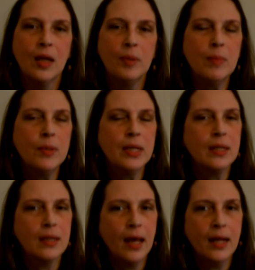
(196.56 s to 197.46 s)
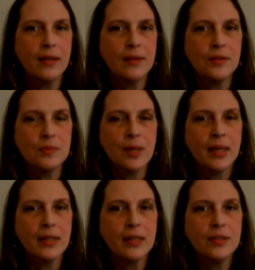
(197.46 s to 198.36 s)
People get a lot out of these
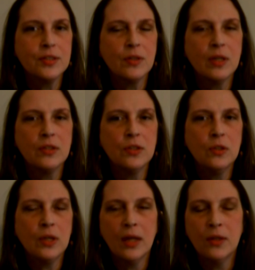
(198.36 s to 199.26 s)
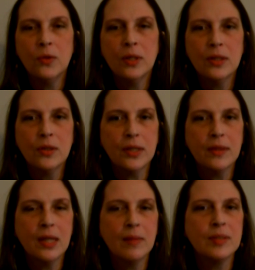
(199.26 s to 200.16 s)
mandalas. It, you can look at
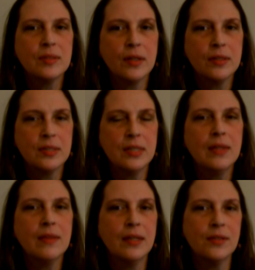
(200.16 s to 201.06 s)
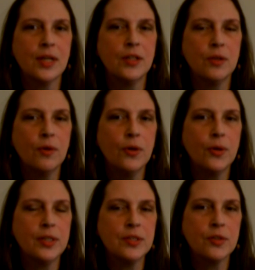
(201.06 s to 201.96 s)
them and start seeing things on your own.
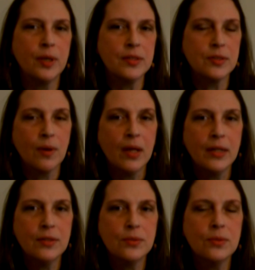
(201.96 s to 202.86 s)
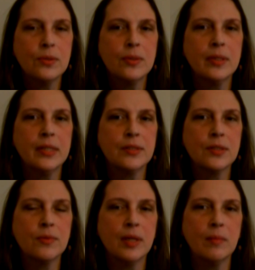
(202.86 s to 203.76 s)
It's a great scrying tool. It's a
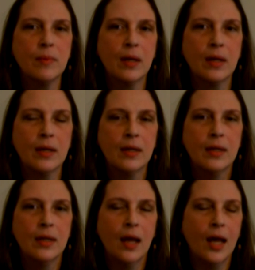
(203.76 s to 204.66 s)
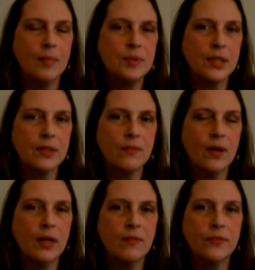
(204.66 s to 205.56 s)
great uh, object of
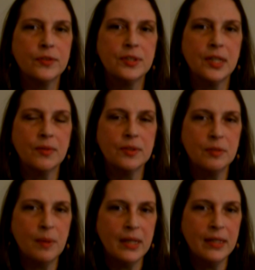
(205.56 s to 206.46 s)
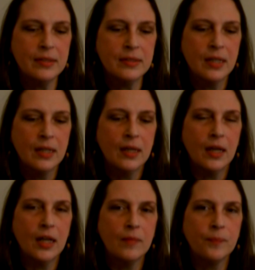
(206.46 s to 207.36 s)
art for sacred space.
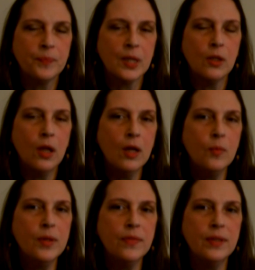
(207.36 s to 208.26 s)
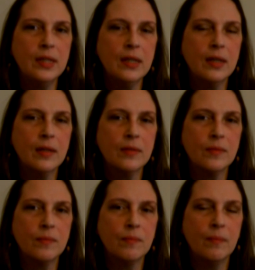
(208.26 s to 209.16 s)
Um, along with the uh,
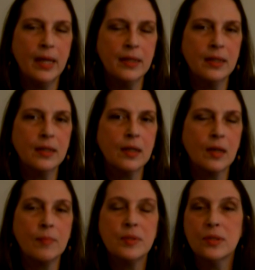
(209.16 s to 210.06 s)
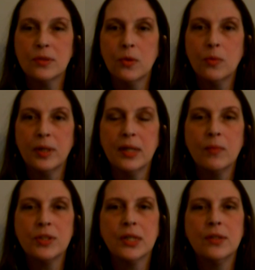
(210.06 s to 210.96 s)
mandala comes a soul reading,
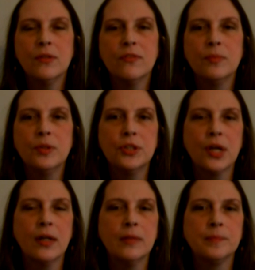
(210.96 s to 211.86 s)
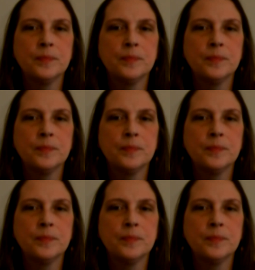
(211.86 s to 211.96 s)
which I do from your chart.